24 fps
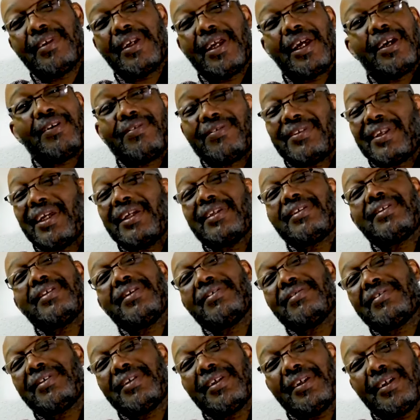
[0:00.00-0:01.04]
I don't think
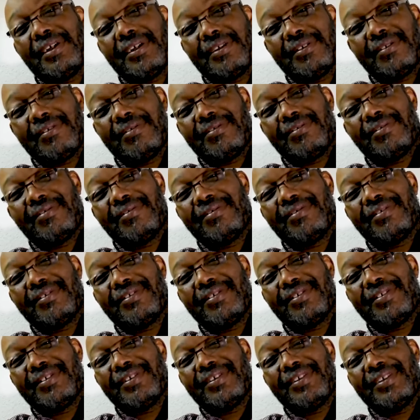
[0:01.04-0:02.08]
so, son. It
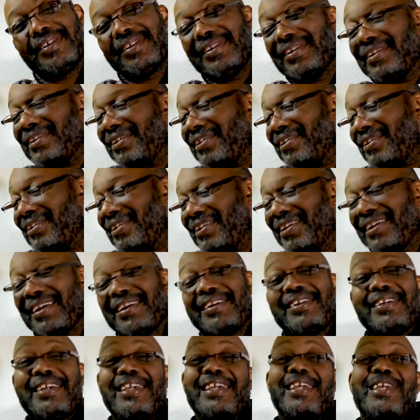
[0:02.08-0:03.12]
look like it's my shirt.
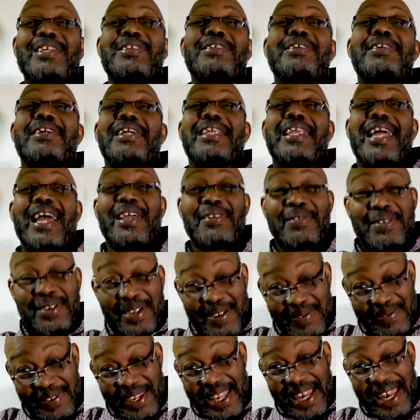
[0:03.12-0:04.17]
Yeah, it can look like
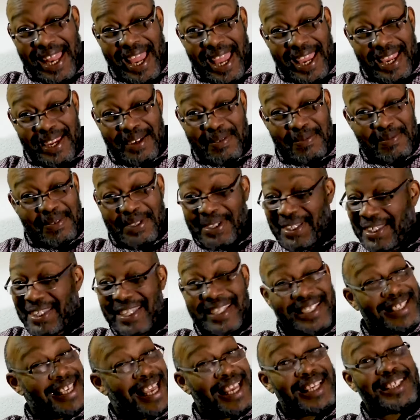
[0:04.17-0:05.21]
whatever you like.
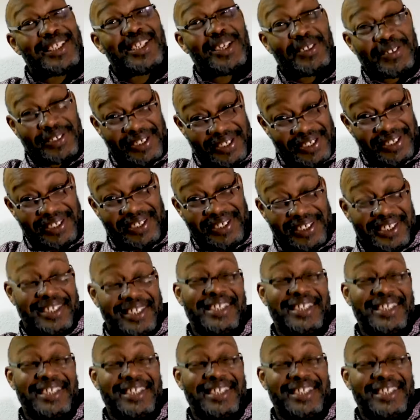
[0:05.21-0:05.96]
This ain't your shirt.